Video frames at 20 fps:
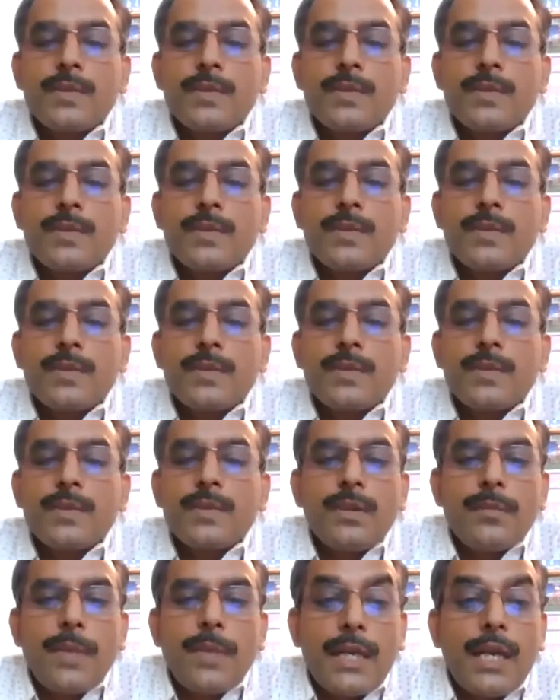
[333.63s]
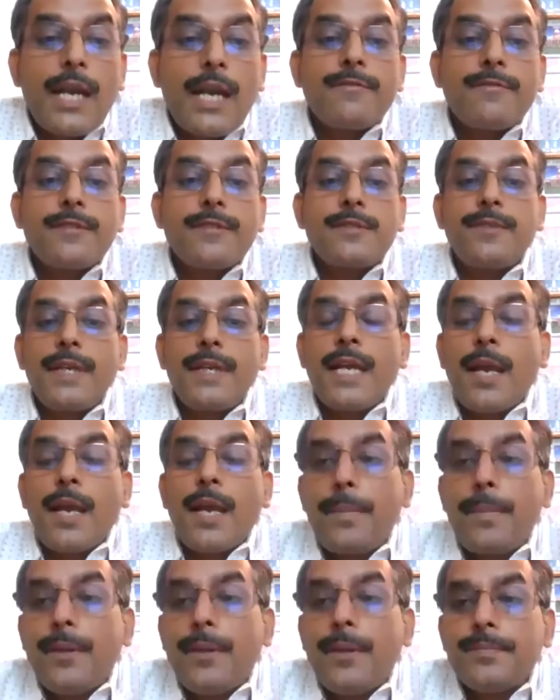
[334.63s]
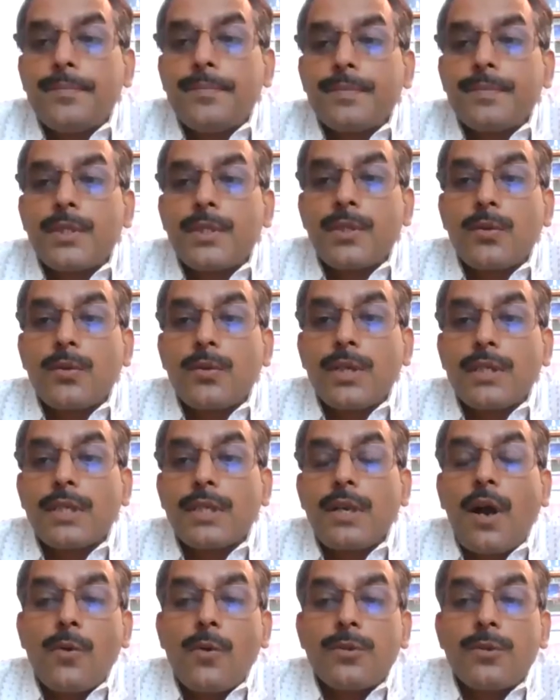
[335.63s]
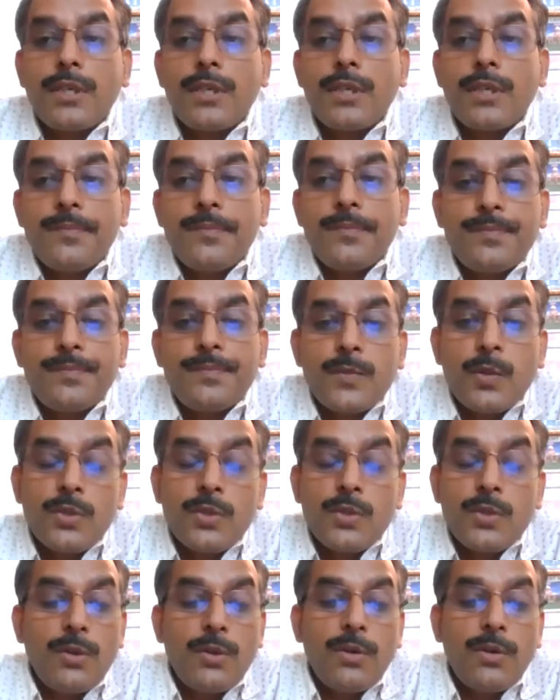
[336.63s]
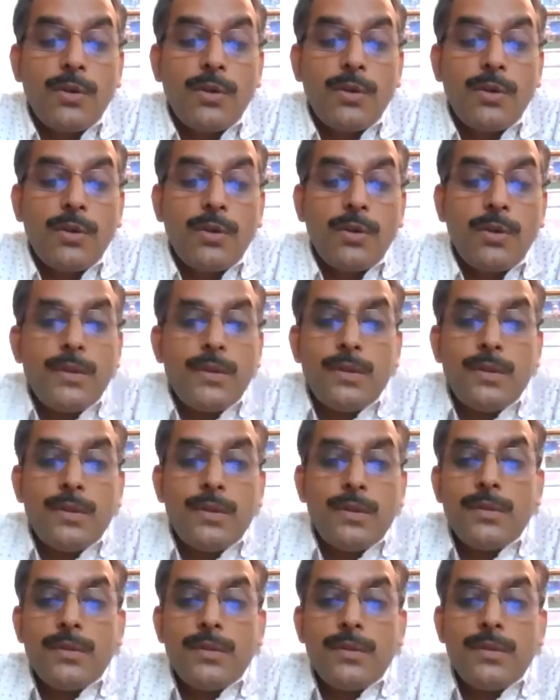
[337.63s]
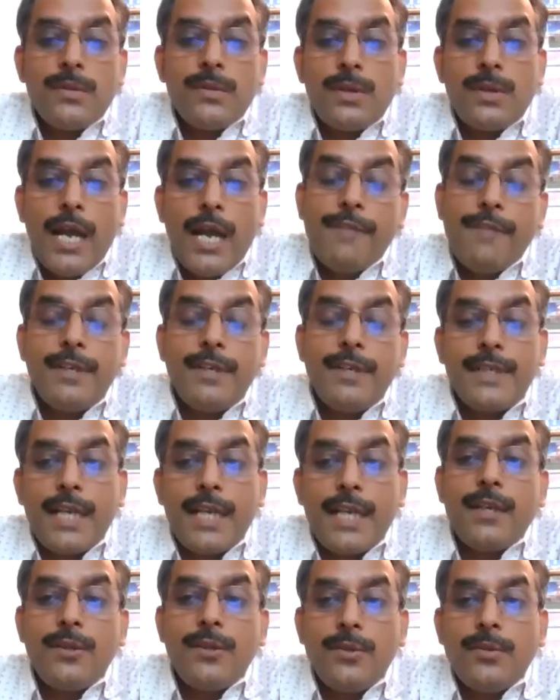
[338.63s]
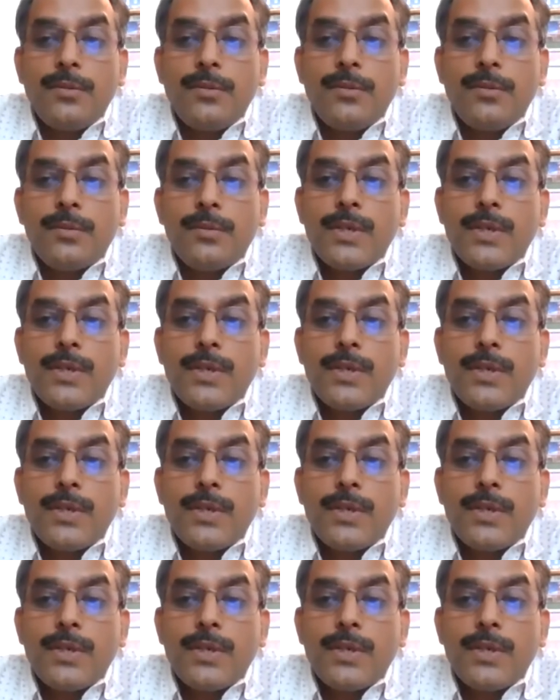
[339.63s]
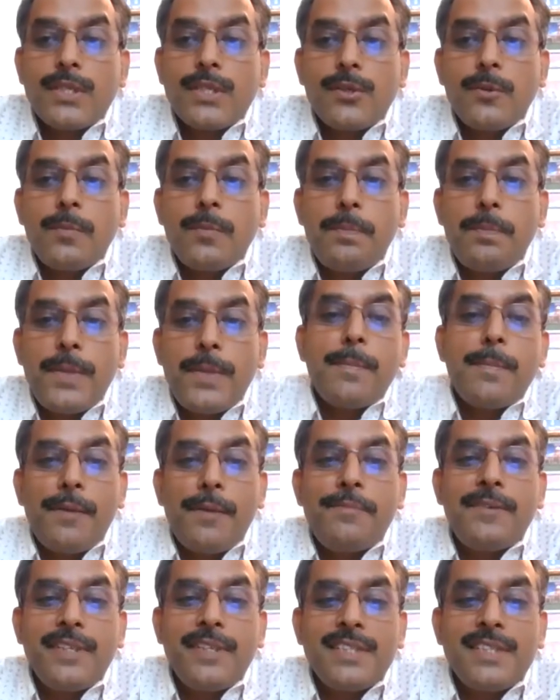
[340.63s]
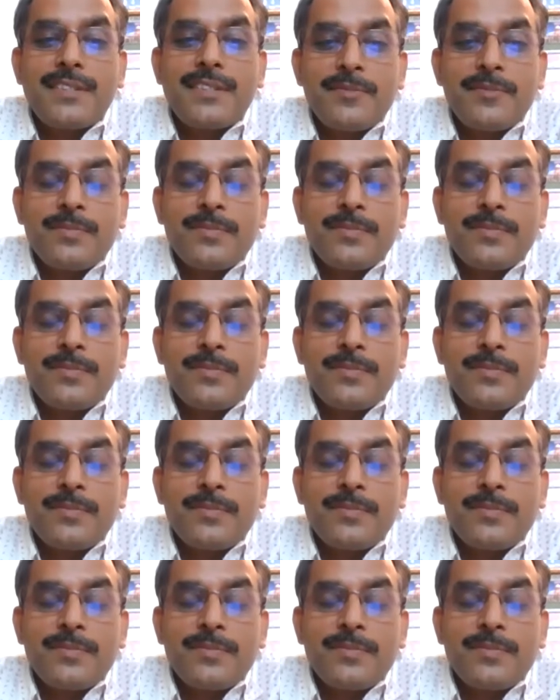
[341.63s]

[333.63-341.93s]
My client was very happy. He said, okay, sir, how, sir? He said, okay, how? I will tell you once you pay my fees.